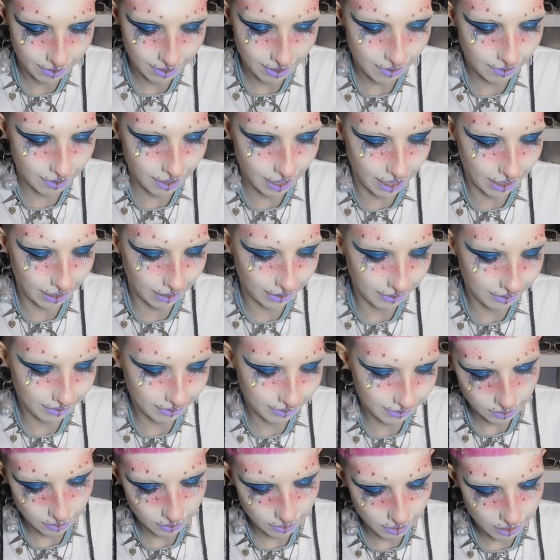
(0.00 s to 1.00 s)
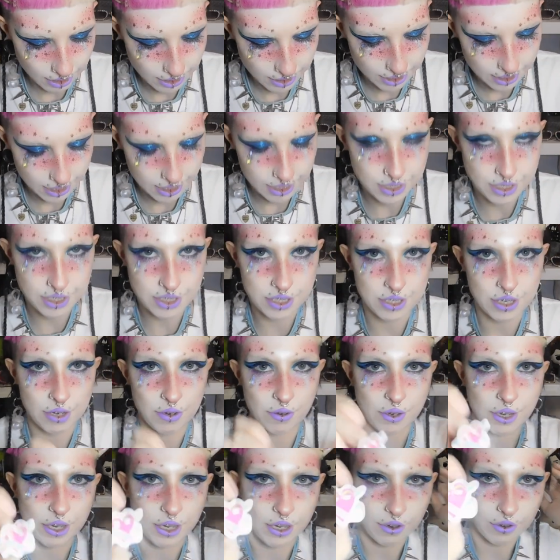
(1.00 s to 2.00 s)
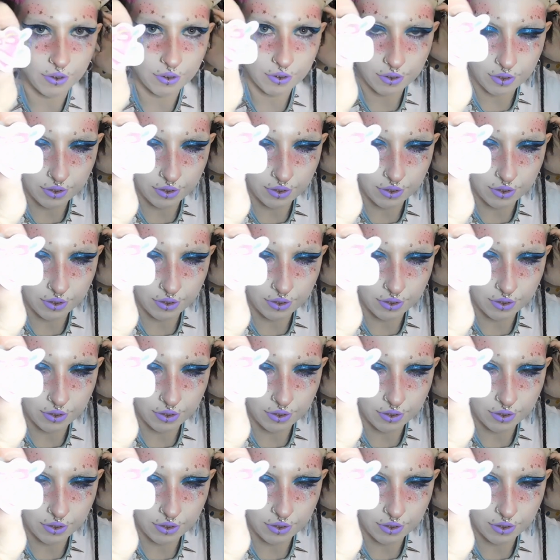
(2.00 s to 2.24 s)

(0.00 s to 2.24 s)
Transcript: Okay. This is so cute.